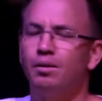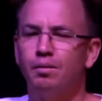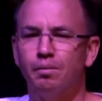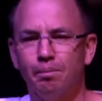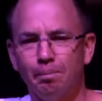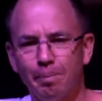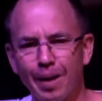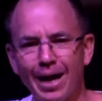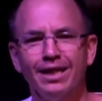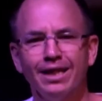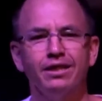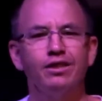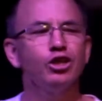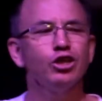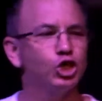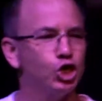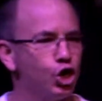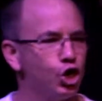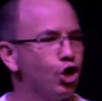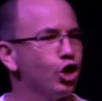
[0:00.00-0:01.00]
But the
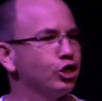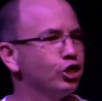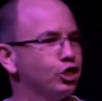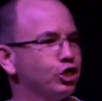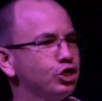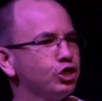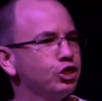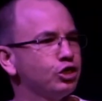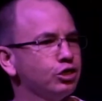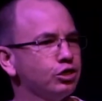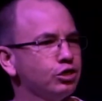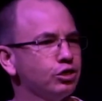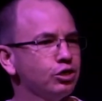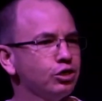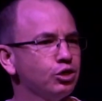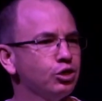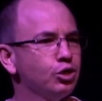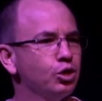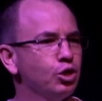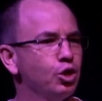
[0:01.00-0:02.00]
church
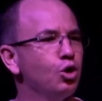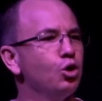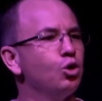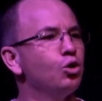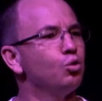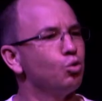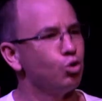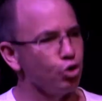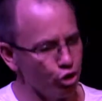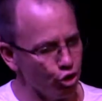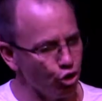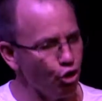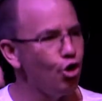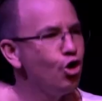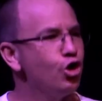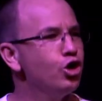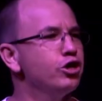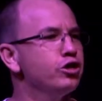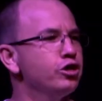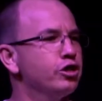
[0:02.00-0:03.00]
was
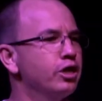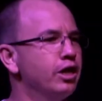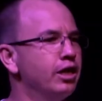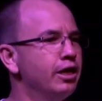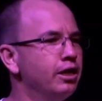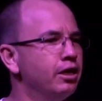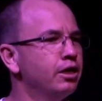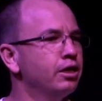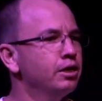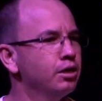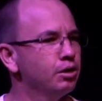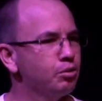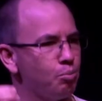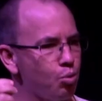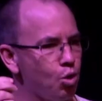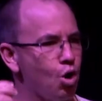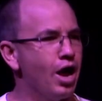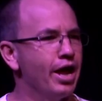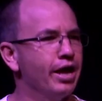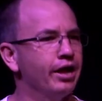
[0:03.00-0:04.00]
earnestly
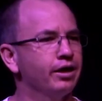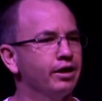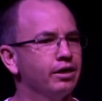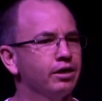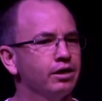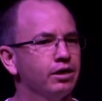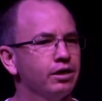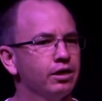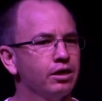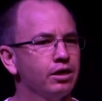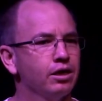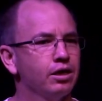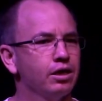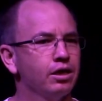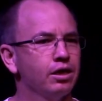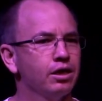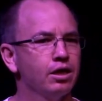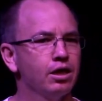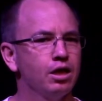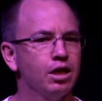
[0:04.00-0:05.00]
praying.
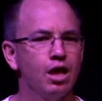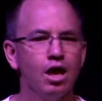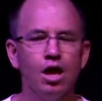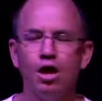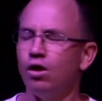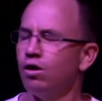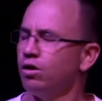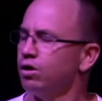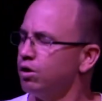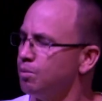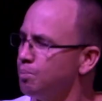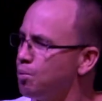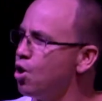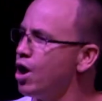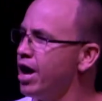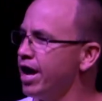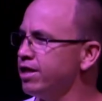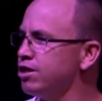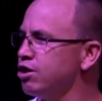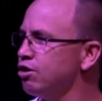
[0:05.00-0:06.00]
The
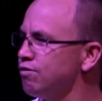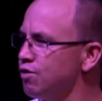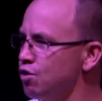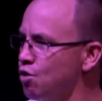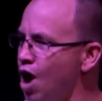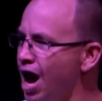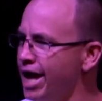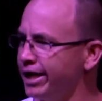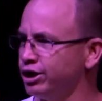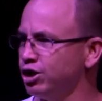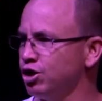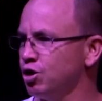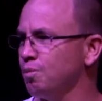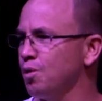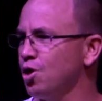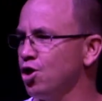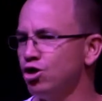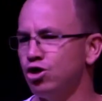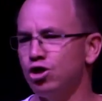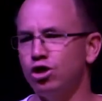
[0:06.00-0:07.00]
prayers of a righteous
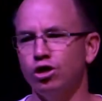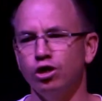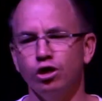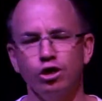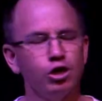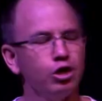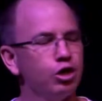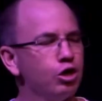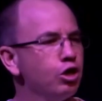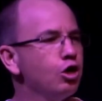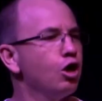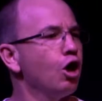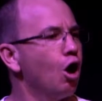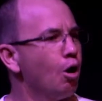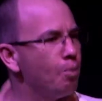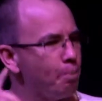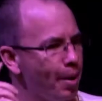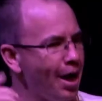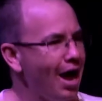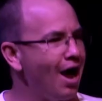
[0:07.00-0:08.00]
person are
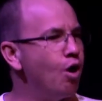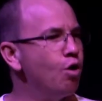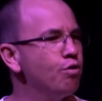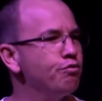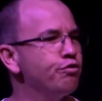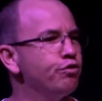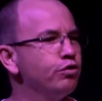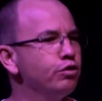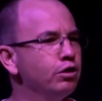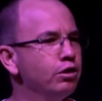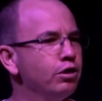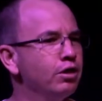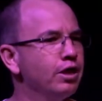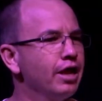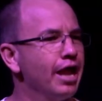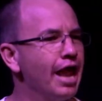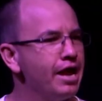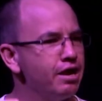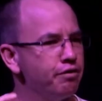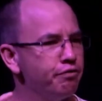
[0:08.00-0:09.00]
powerful
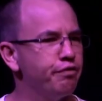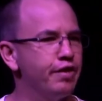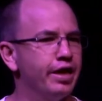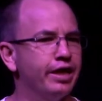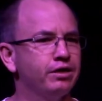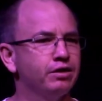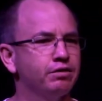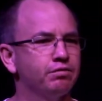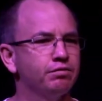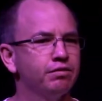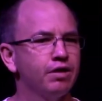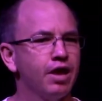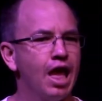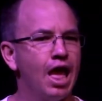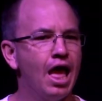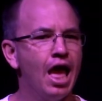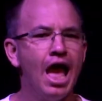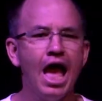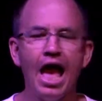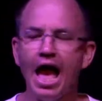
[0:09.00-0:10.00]
and effective.
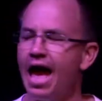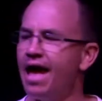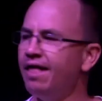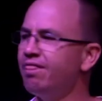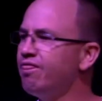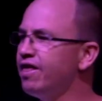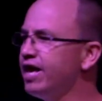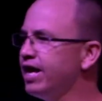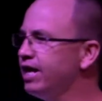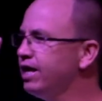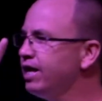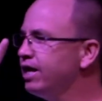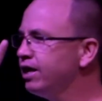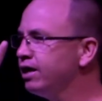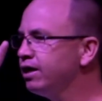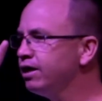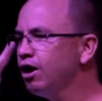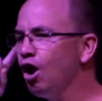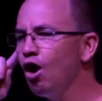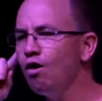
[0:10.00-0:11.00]
And the
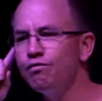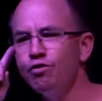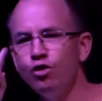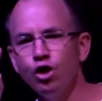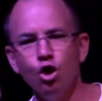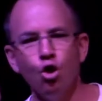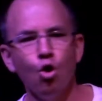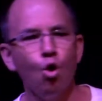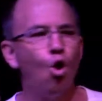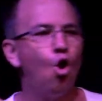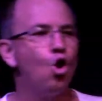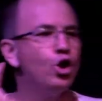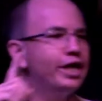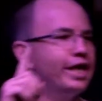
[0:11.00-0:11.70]
ear of the Lord